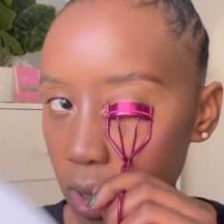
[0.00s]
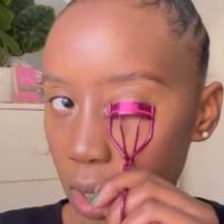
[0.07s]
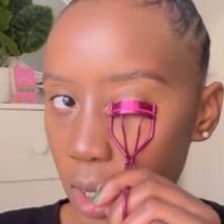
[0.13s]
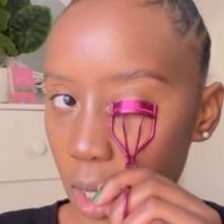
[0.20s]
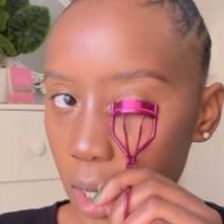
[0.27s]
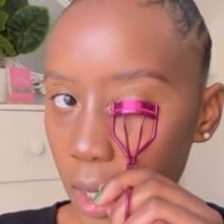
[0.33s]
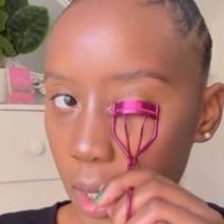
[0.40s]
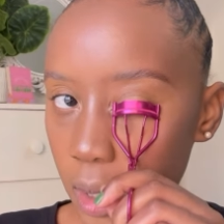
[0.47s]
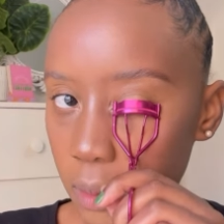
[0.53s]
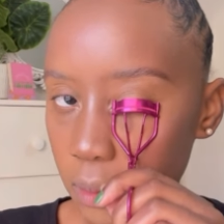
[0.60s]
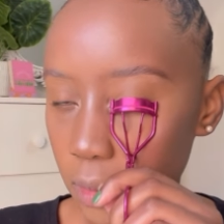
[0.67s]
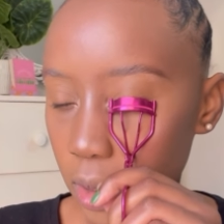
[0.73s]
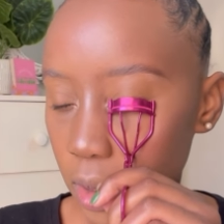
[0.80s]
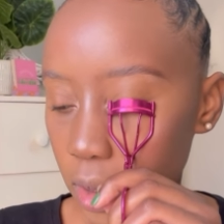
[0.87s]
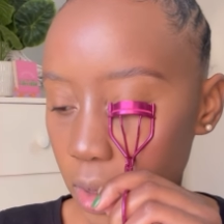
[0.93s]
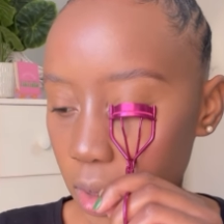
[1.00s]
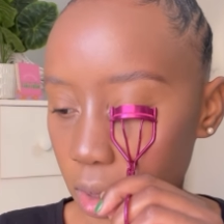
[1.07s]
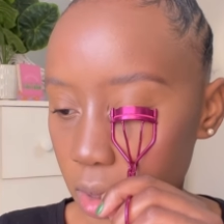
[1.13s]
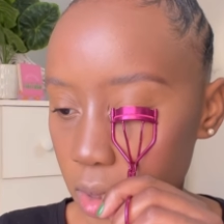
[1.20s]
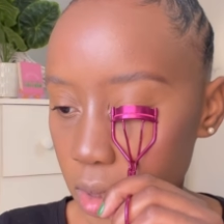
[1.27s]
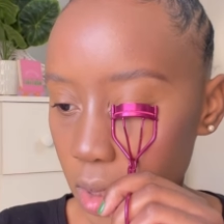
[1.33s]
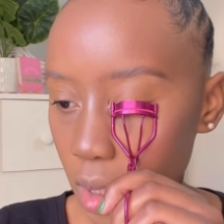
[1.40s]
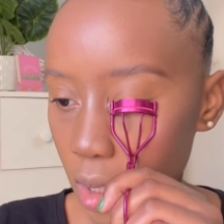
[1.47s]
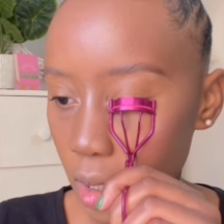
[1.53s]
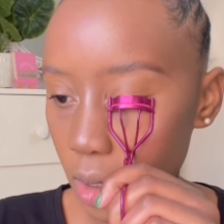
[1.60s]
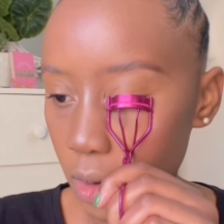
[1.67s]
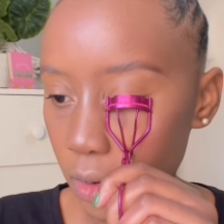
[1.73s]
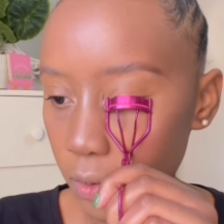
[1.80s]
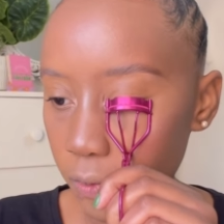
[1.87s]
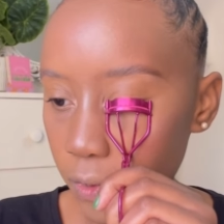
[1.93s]
than I am in this
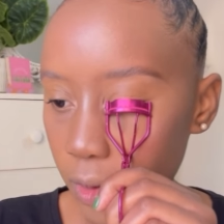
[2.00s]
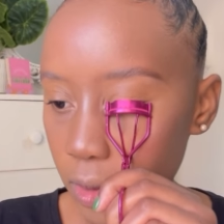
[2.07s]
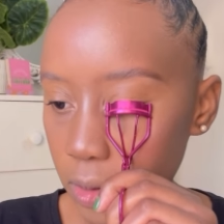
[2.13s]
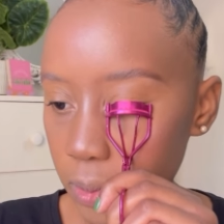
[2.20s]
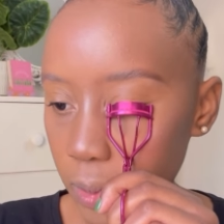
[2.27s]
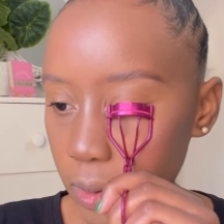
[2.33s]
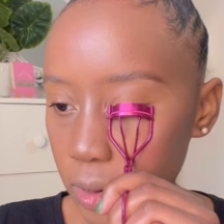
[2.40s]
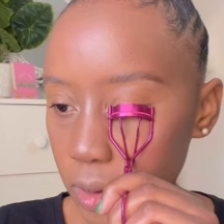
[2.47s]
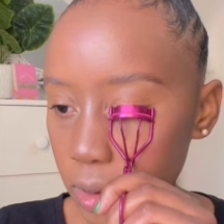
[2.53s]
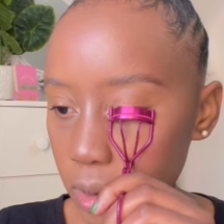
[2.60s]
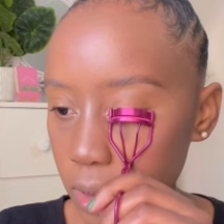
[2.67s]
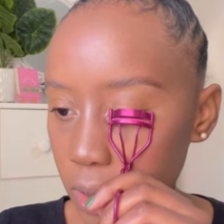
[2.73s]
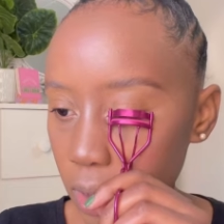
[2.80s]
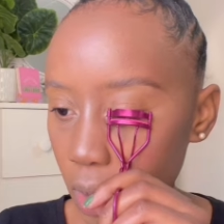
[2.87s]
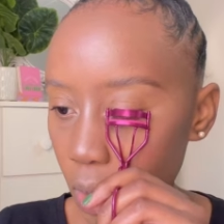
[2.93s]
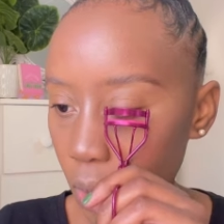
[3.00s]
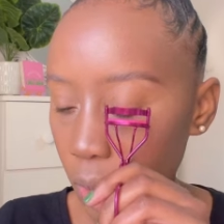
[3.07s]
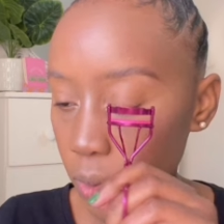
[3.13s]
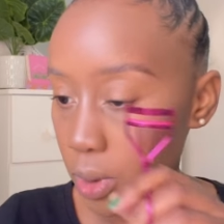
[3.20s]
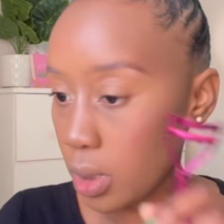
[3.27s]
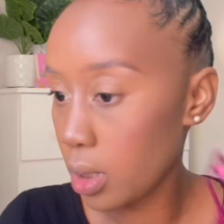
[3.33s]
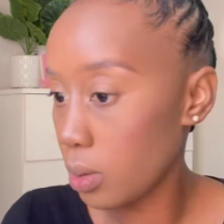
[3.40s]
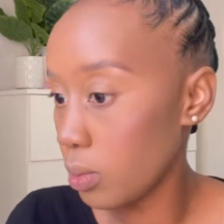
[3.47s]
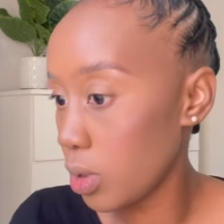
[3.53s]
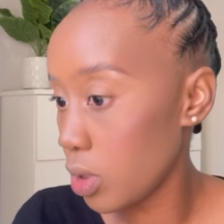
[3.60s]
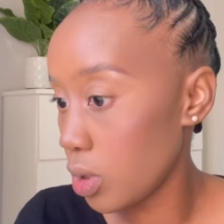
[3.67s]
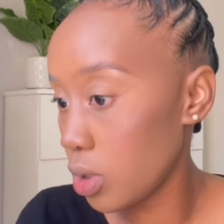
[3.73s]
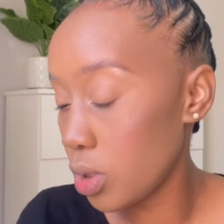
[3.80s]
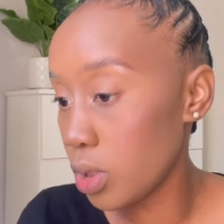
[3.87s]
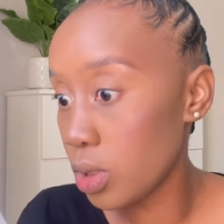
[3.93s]
field because she's older than
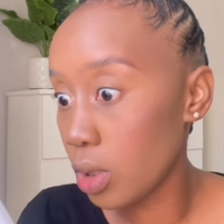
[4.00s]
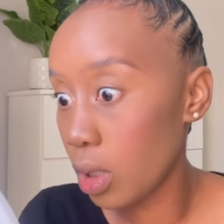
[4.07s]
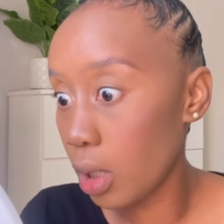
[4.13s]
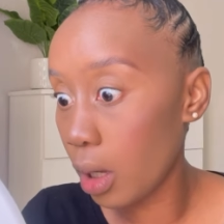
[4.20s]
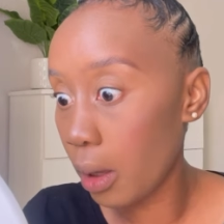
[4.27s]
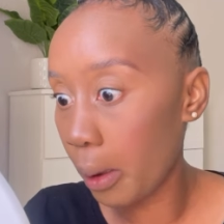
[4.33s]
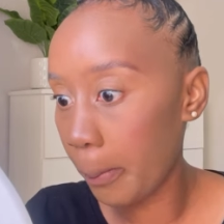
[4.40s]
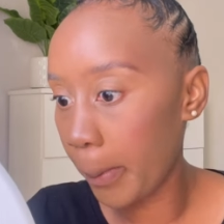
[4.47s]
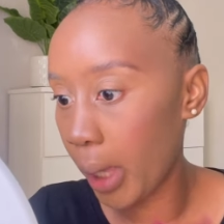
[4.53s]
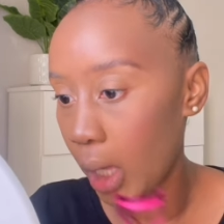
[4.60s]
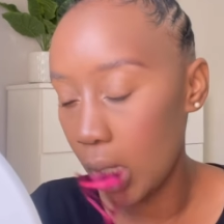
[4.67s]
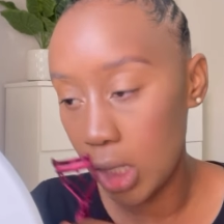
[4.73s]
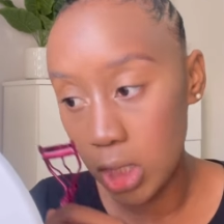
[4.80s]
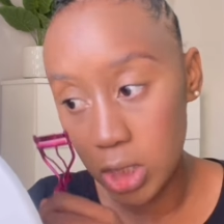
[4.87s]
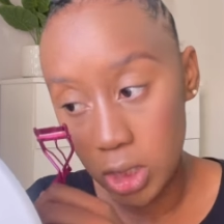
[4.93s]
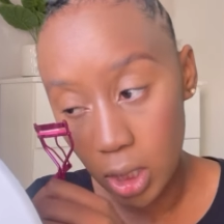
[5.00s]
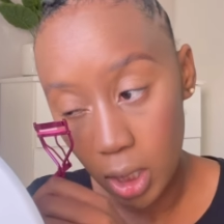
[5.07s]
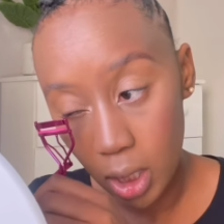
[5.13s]
me. She's not my age,